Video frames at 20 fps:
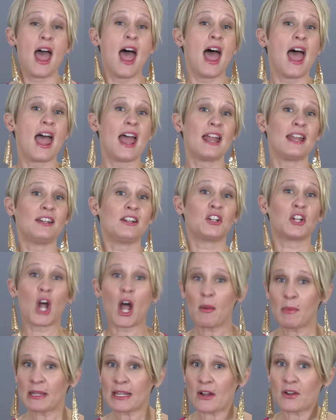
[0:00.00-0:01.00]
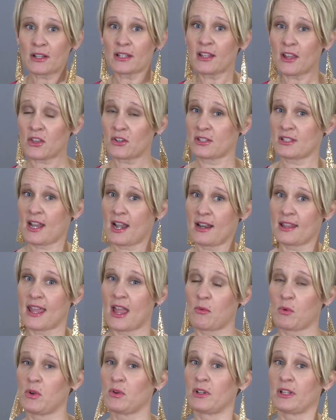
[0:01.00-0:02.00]
And coming out on the other side of
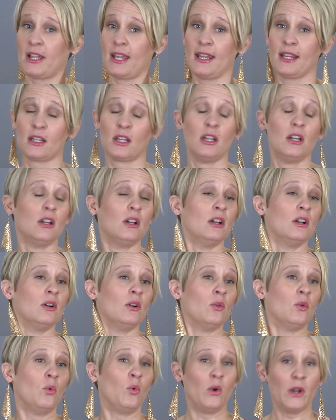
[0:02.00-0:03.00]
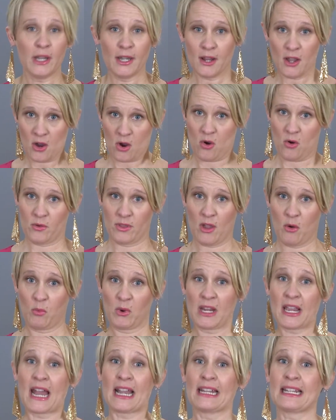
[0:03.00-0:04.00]
that, we were like, we know that
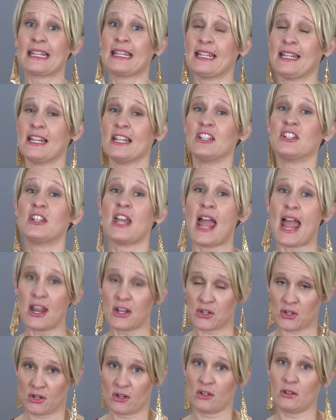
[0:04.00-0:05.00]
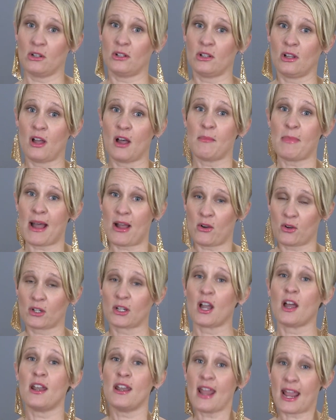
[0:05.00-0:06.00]
we got to get intentional about
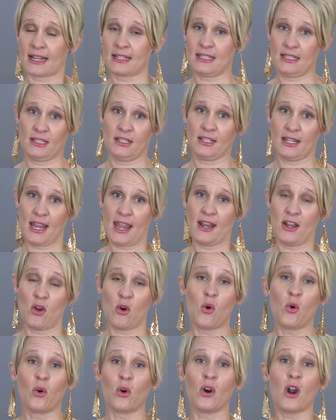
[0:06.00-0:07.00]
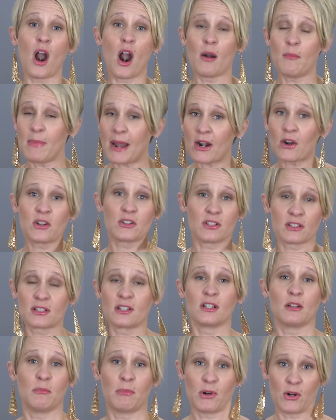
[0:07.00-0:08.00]
connecting again, or our marriage is
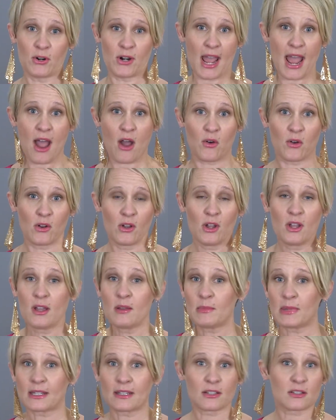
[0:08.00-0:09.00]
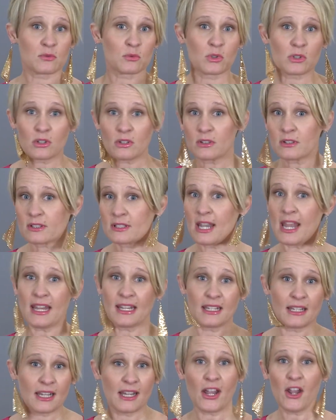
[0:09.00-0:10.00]
going to burn out because we're
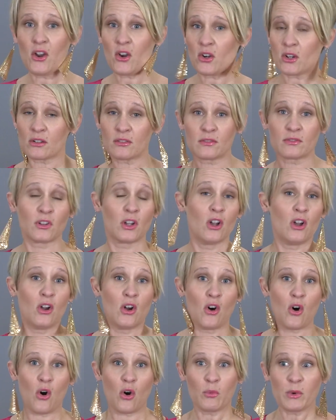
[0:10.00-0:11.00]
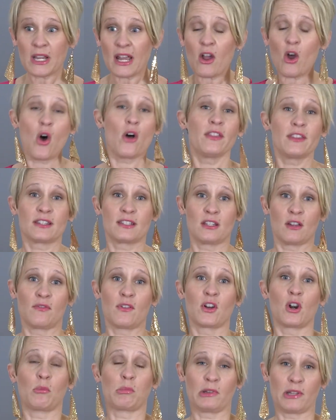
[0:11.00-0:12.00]
taking care of, we got all this
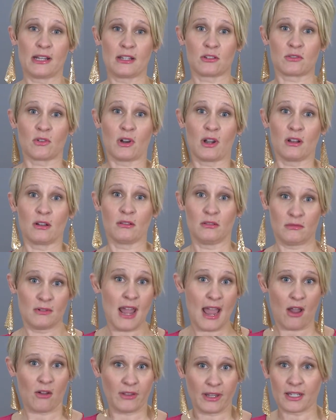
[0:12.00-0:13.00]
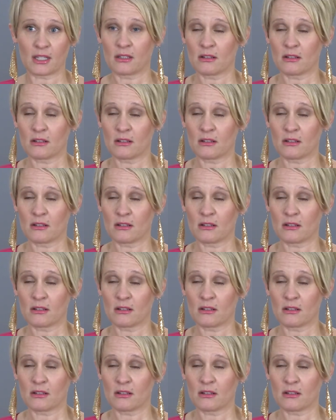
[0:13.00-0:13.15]
stuff on our plates right now.